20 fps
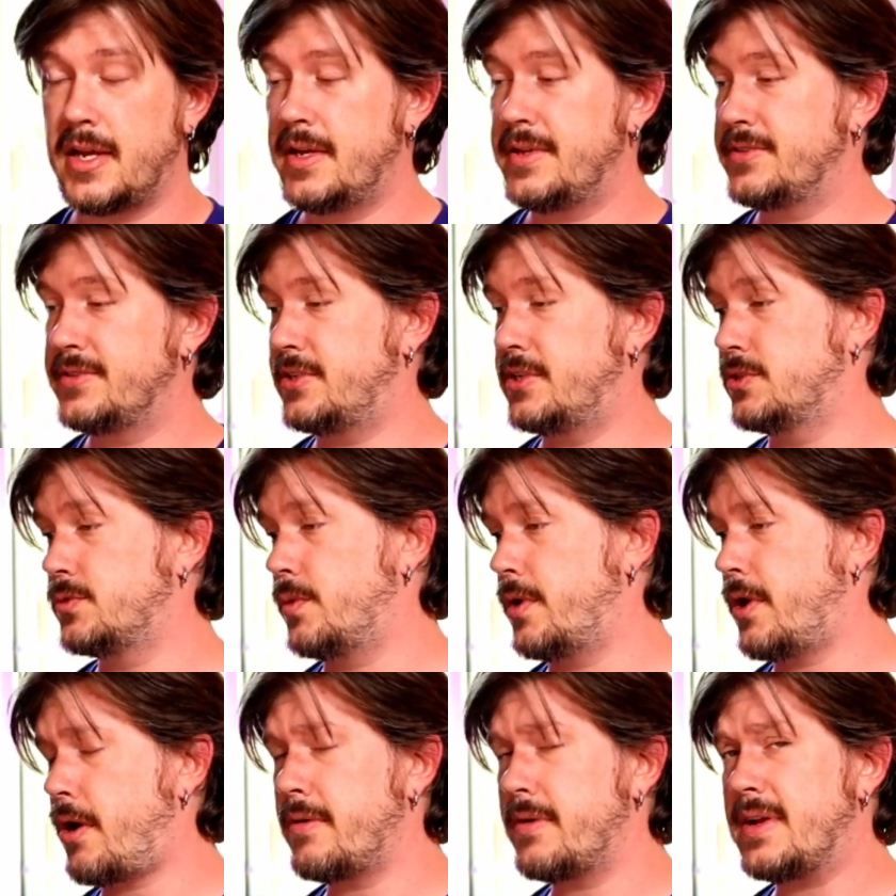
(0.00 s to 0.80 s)
Since
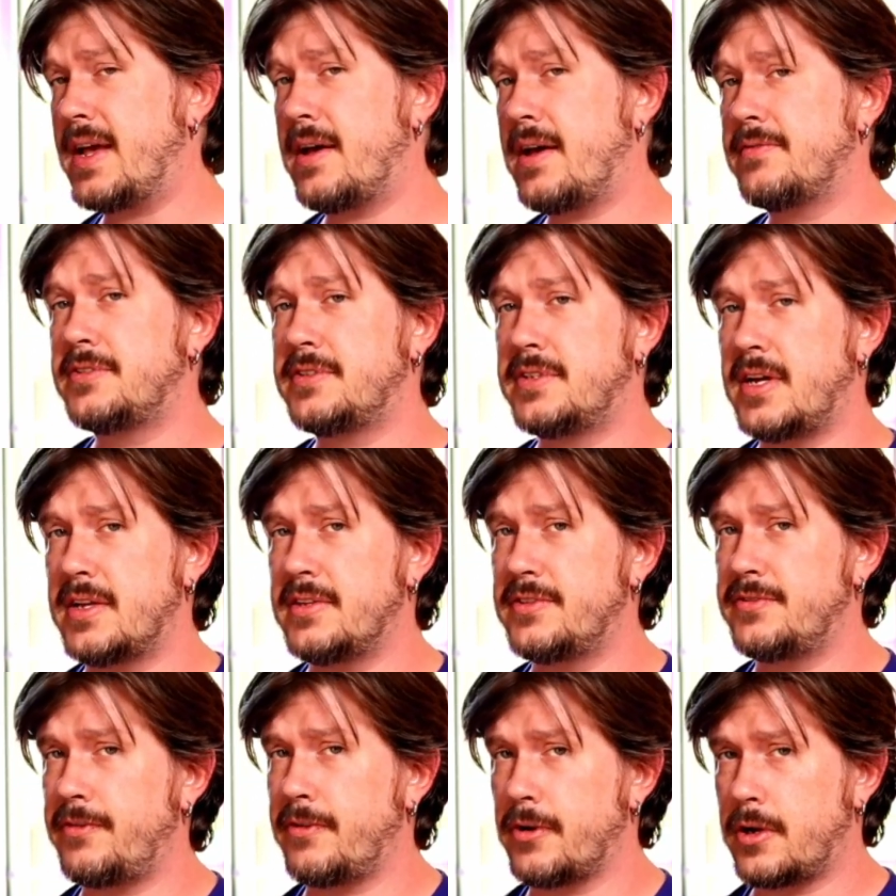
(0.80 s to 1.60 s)
we already have
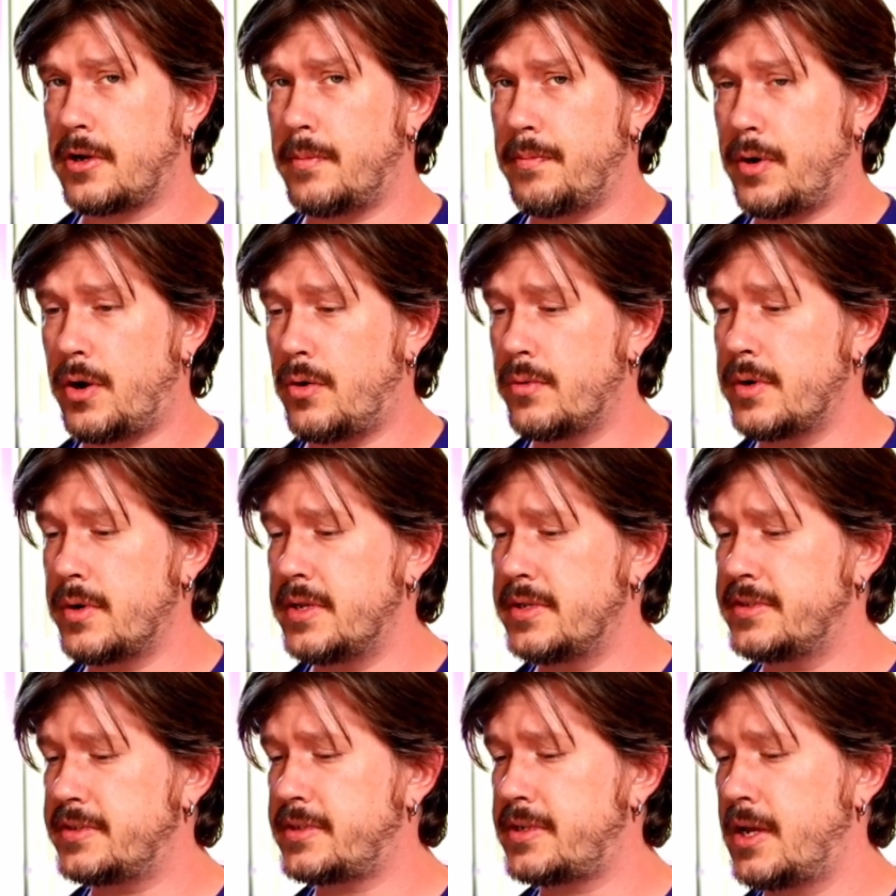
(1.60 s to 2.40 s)
studs for
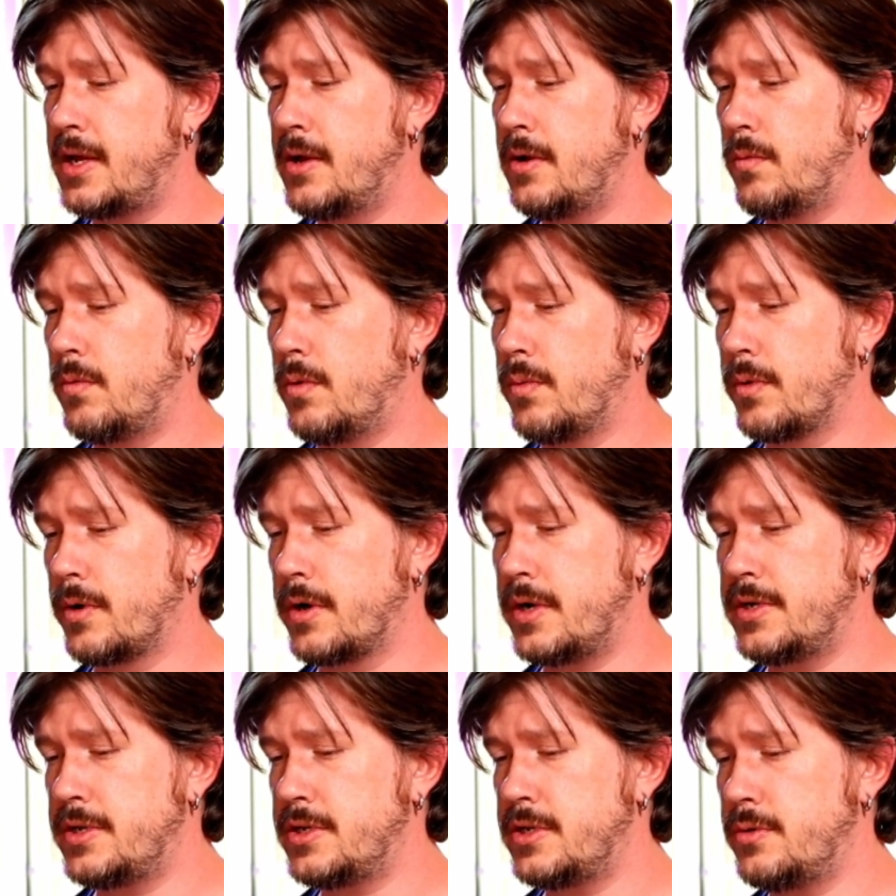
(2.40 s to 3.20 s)
components, what we're
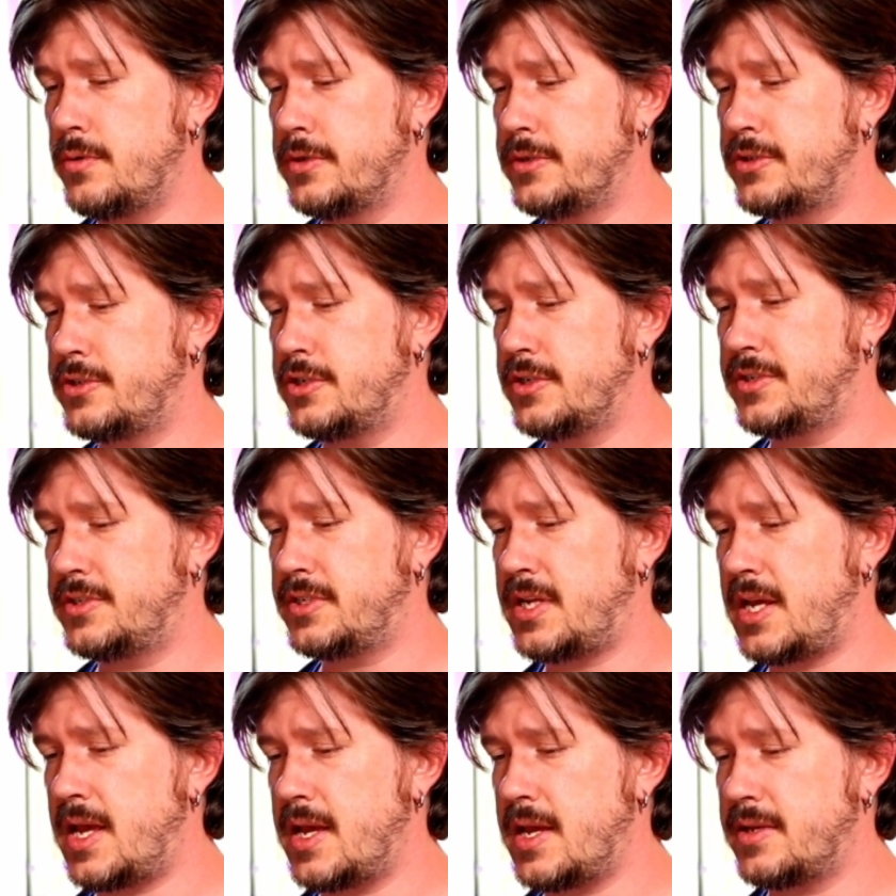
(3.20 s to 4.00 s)
going to do is just
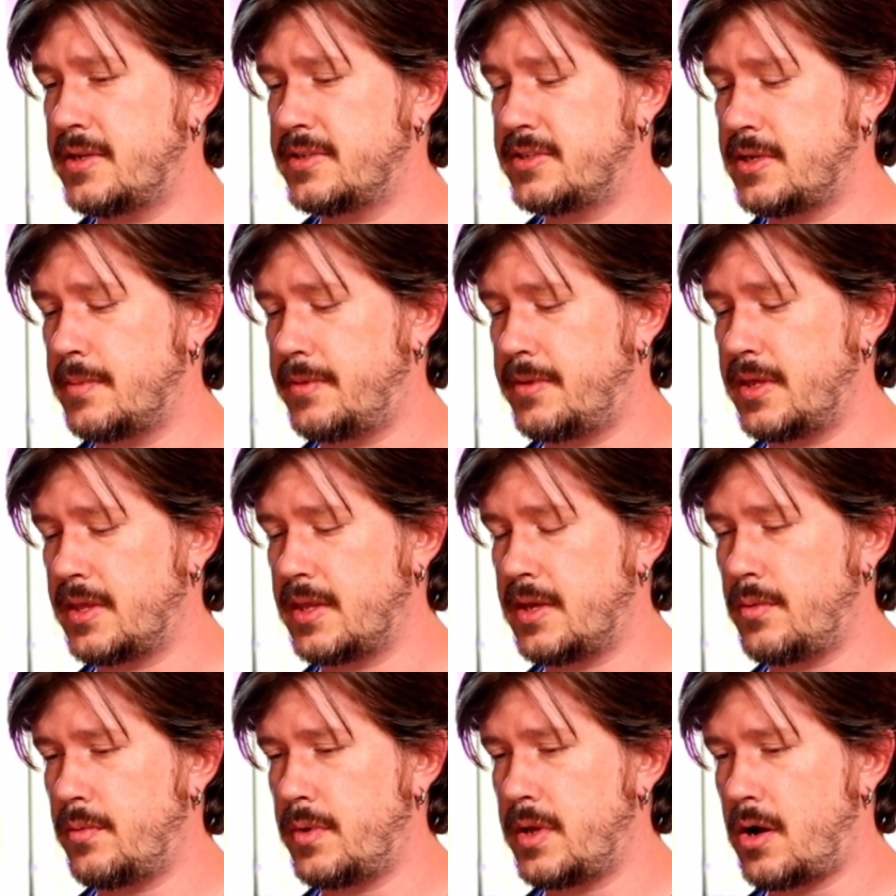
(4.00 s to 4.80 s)
take something
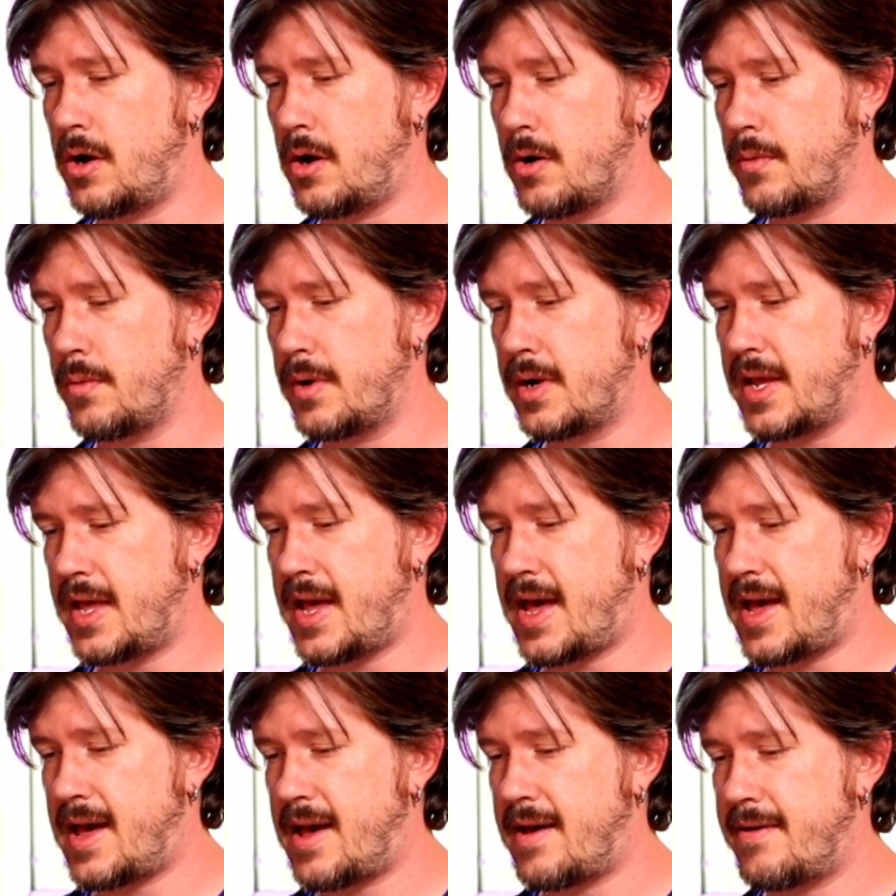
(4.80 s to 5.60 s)
that we already
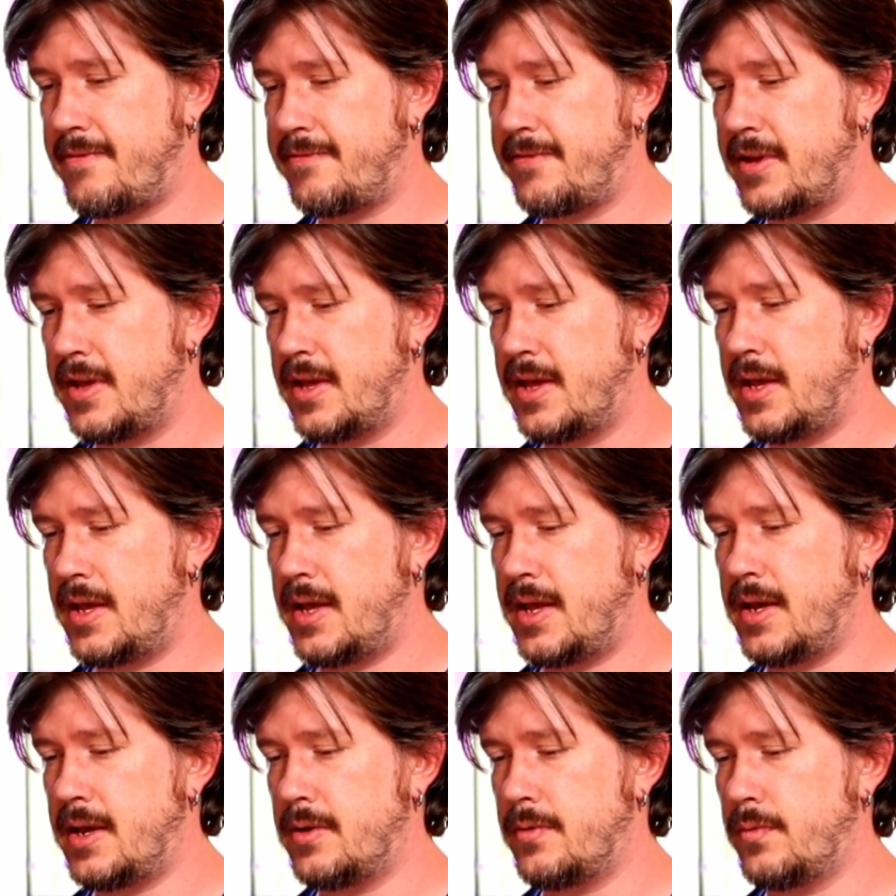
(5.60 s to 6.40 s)
have,
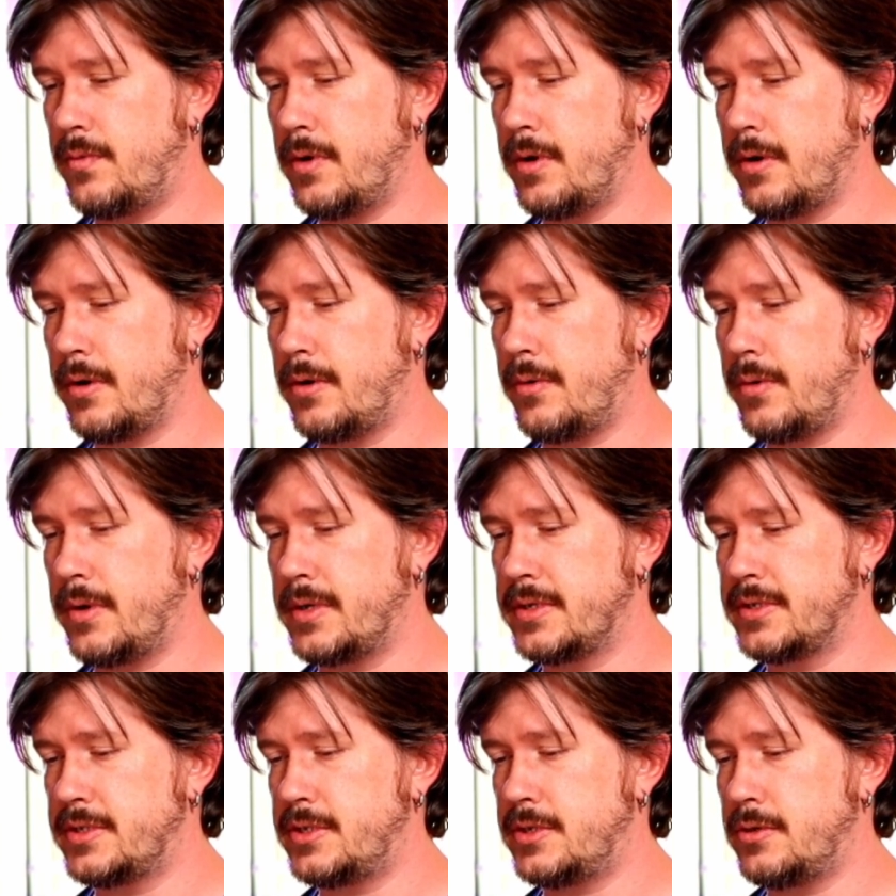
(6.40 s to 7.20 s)
and we're
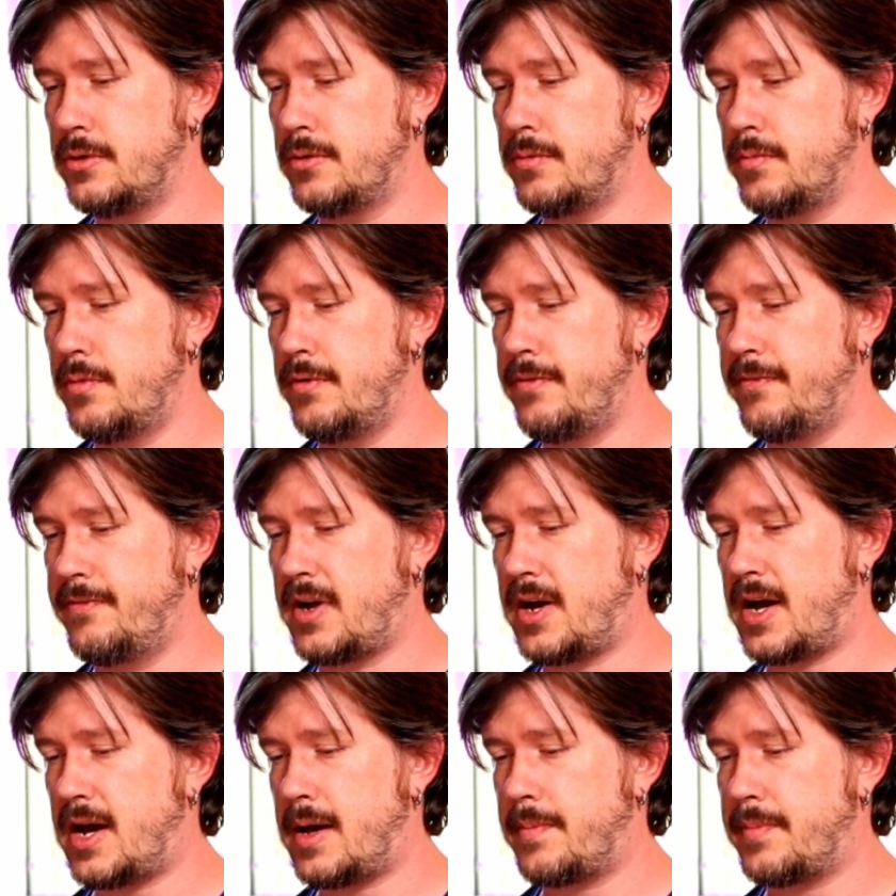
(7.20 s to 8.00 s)
going to move
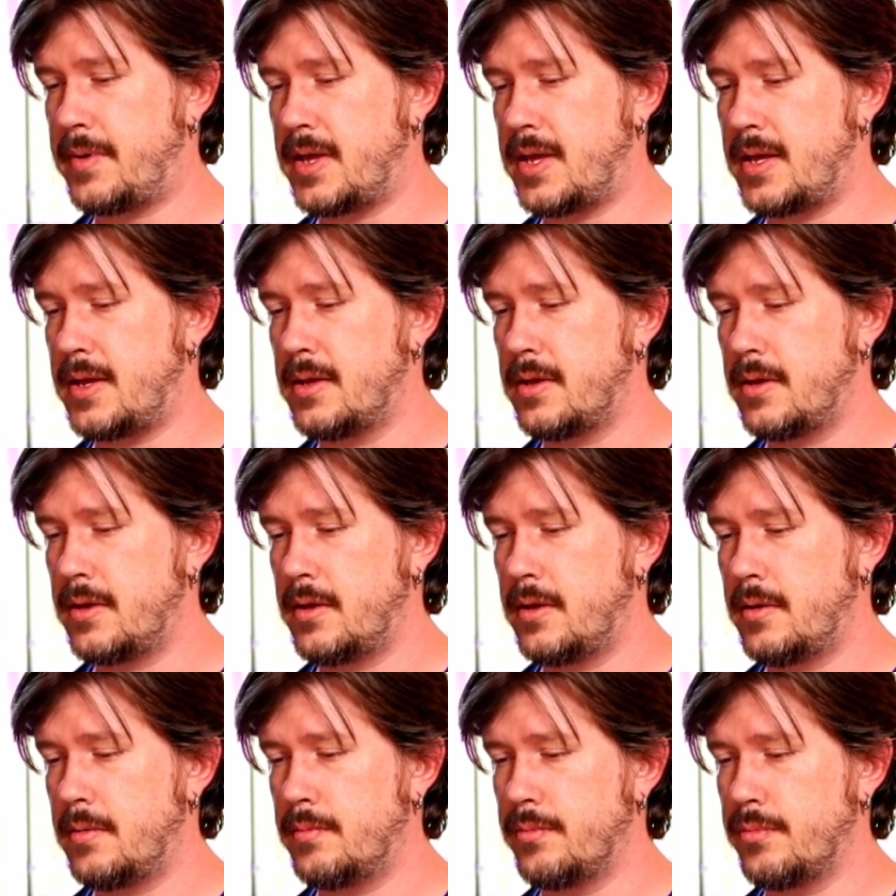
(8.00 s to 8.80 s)
copy,
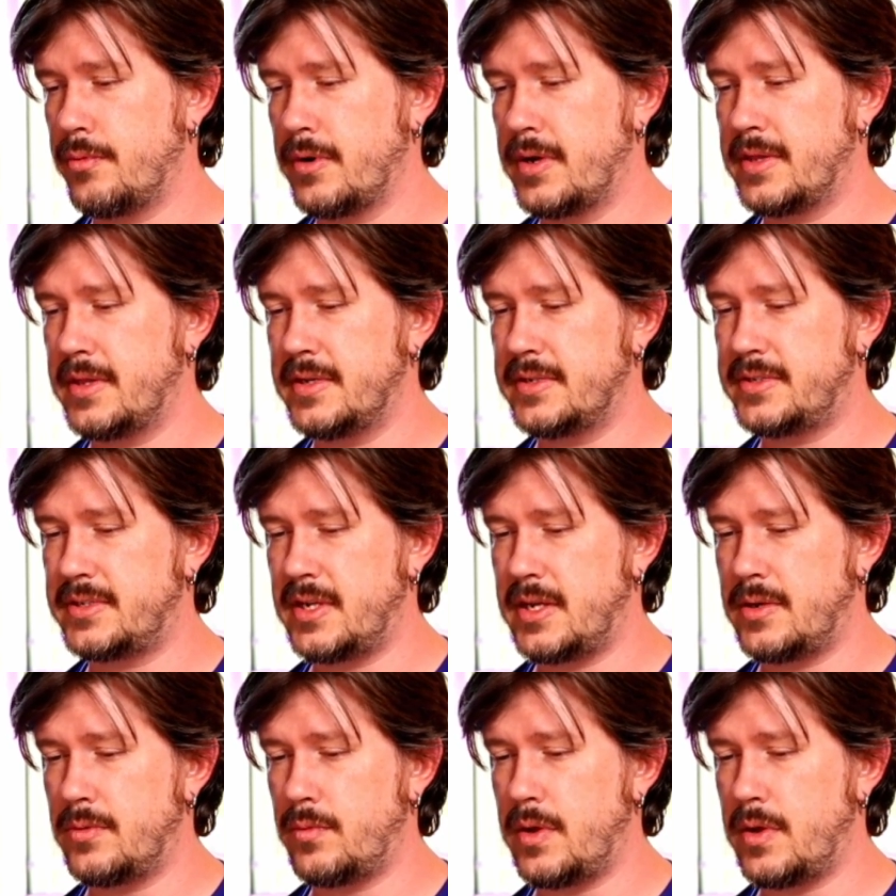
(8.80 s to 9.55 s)
bring this in.